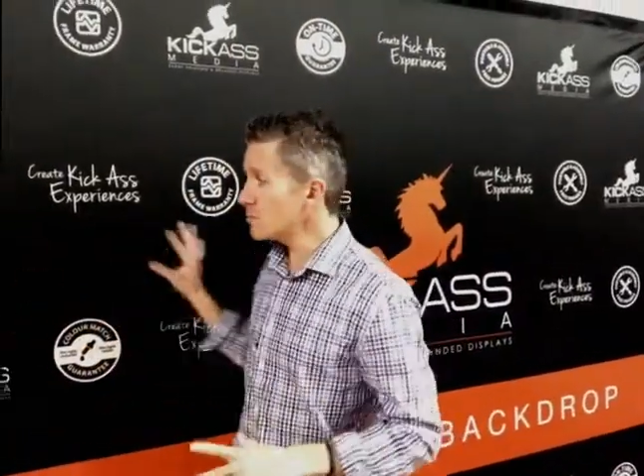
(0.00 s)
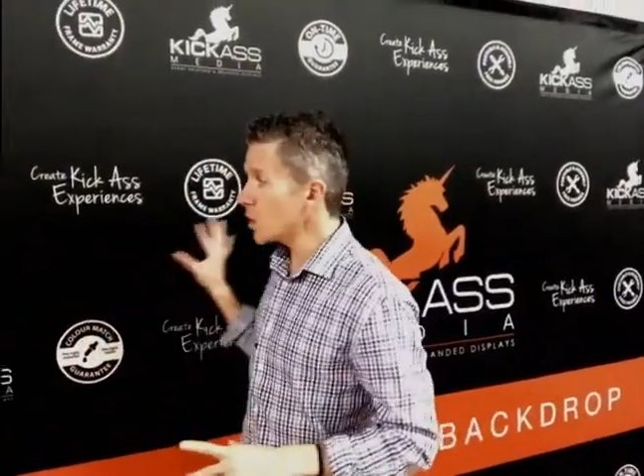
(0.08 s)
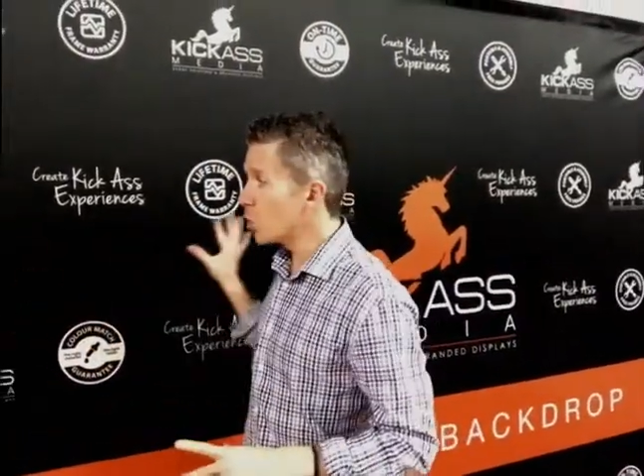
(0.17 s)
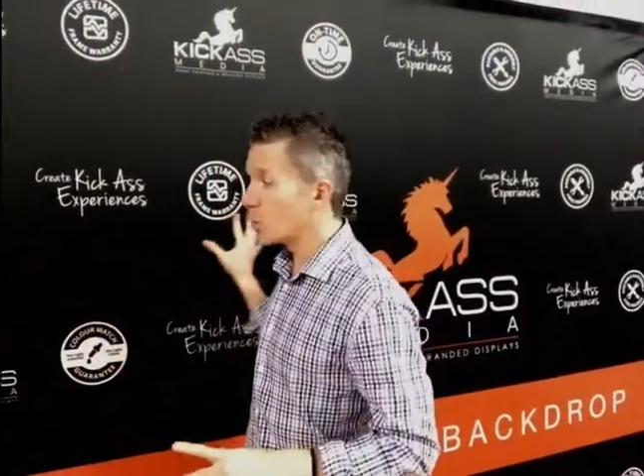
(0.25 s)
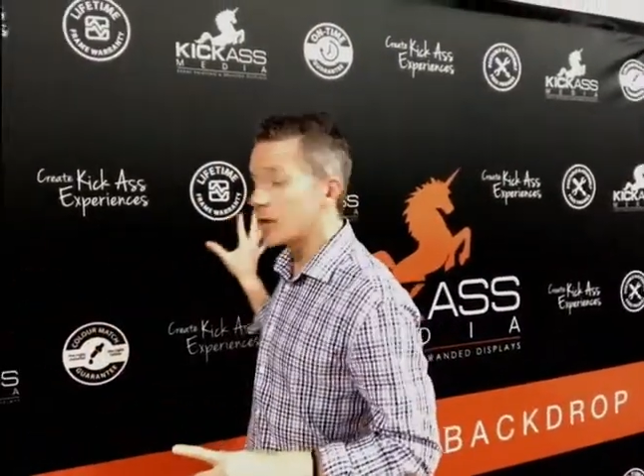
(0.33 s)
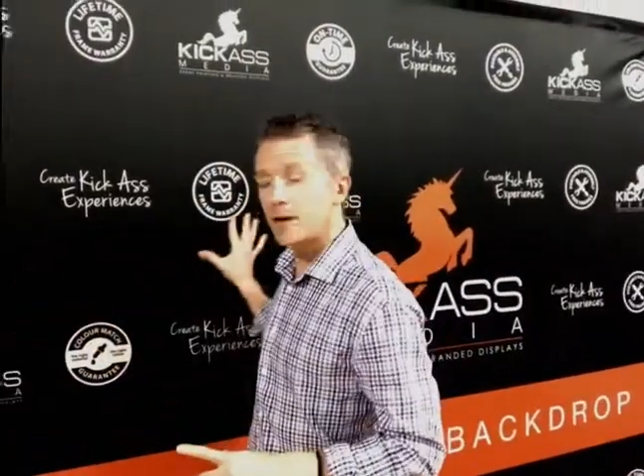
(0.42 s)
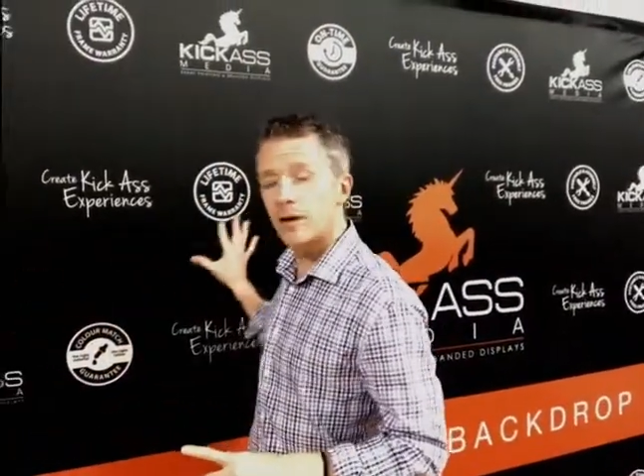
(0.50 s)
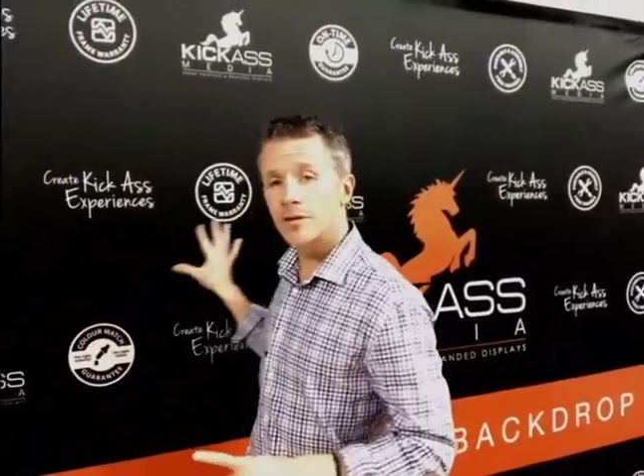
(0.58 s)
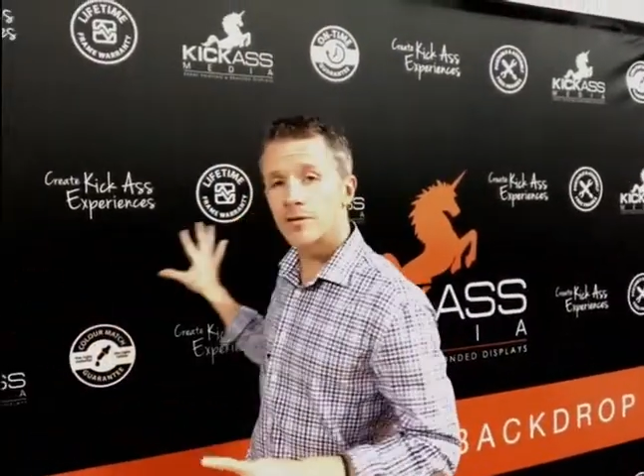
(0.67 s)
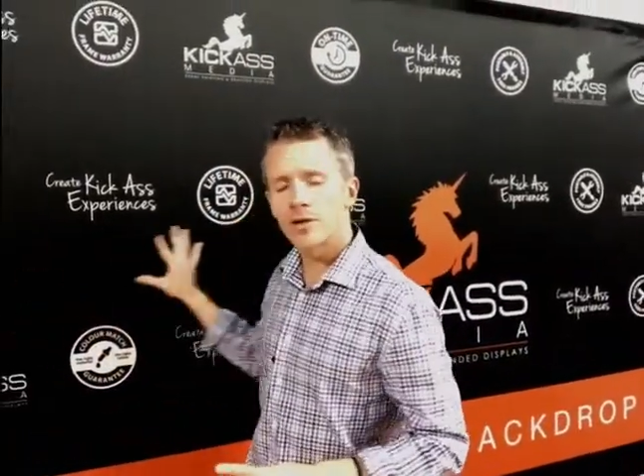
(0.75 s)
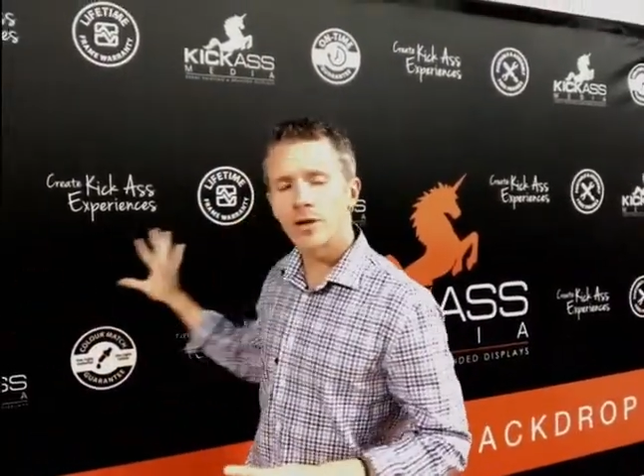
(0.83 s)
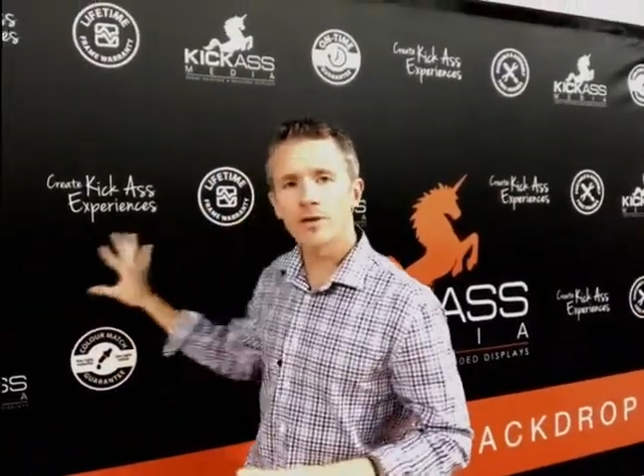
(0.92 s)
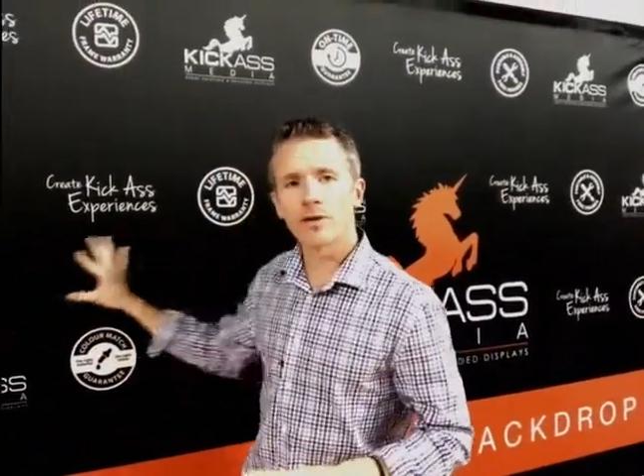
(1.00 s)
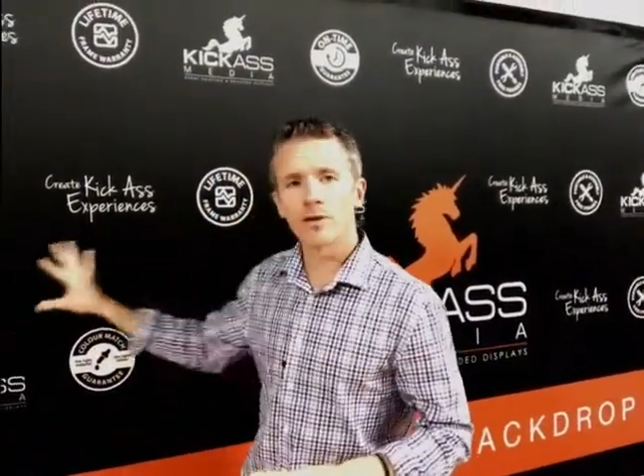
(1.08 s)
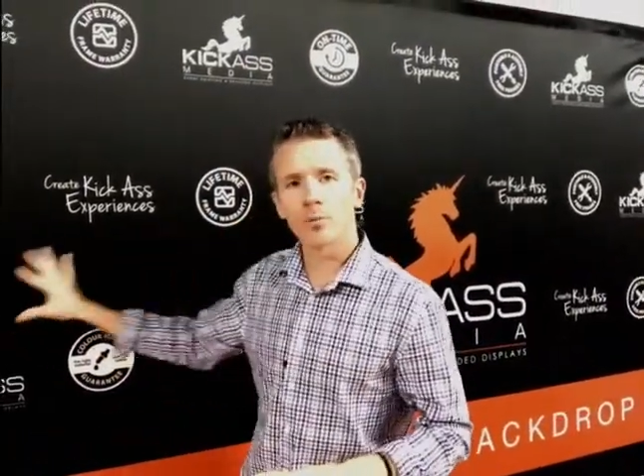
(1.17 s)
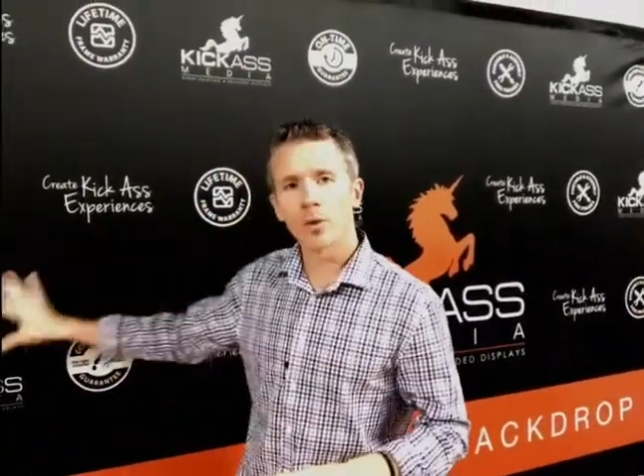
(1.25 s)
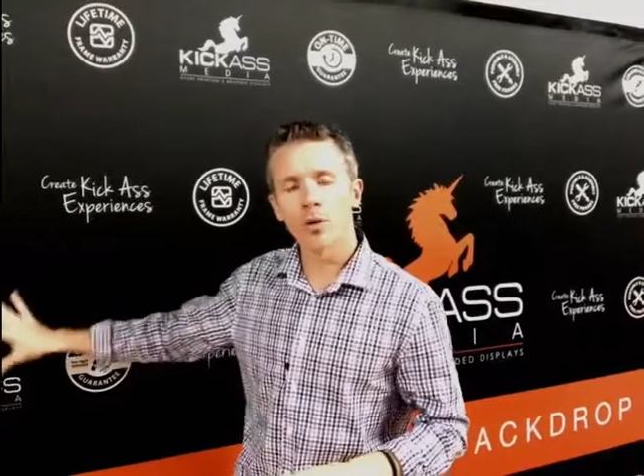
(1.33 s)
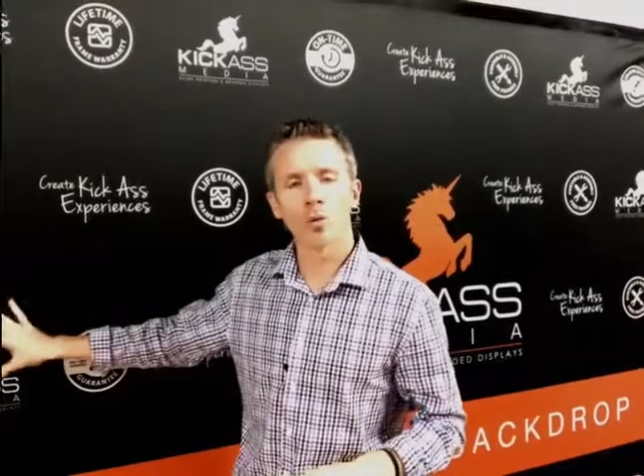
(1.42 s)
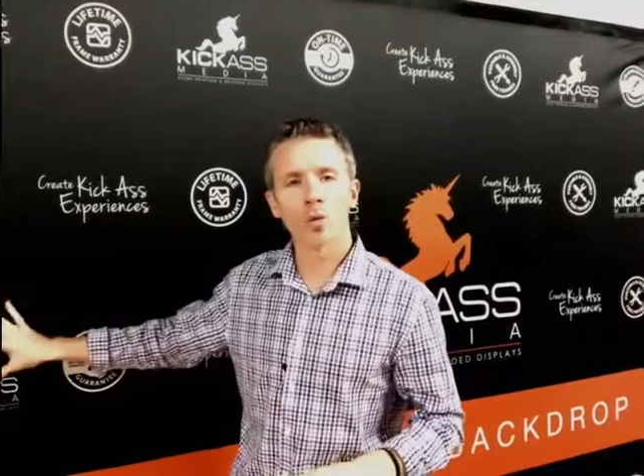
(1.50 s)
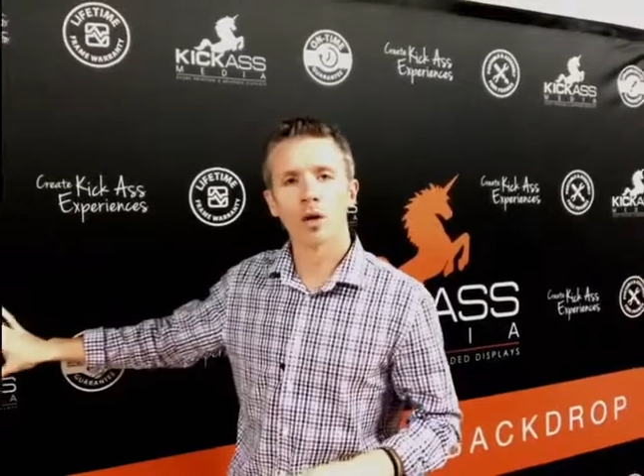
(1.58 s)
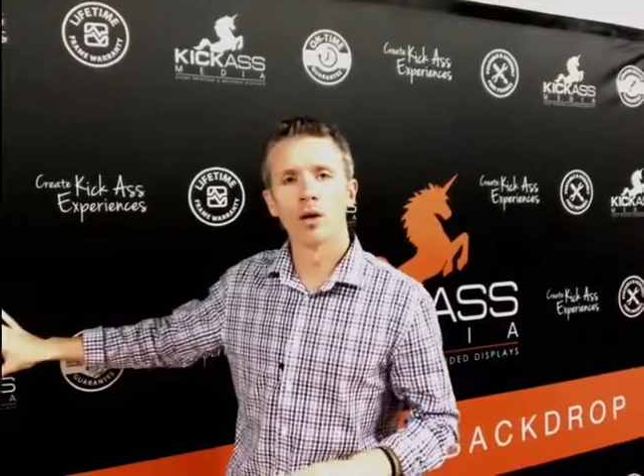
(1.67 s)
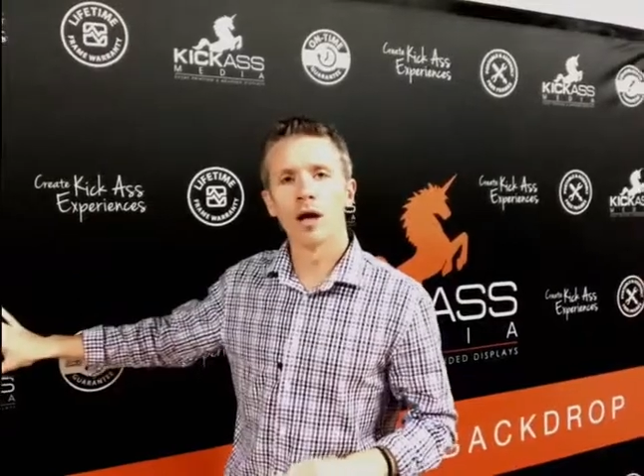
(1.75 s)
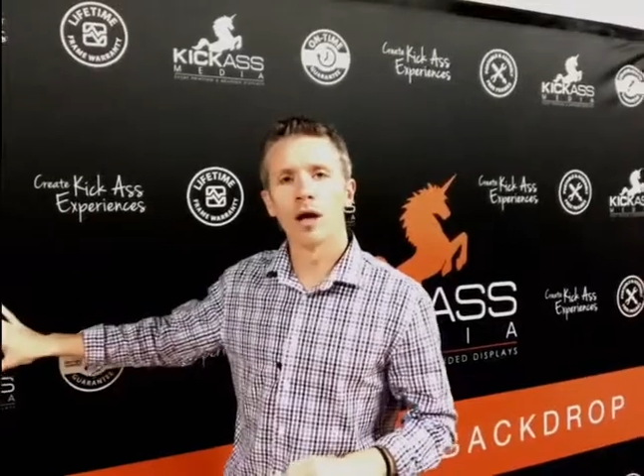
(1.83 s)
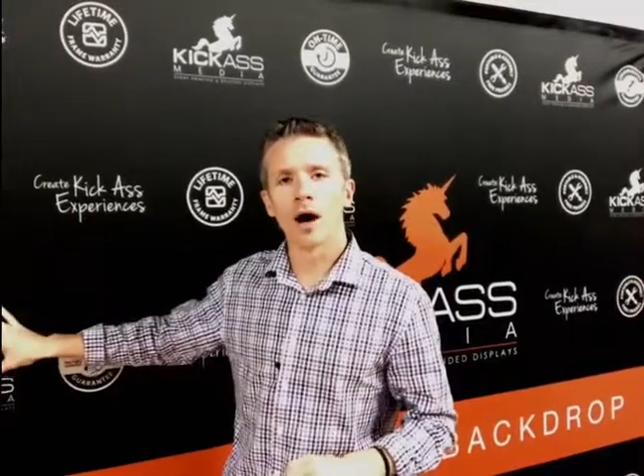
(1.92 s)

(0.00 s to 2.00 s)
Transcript: We guarantee that the print will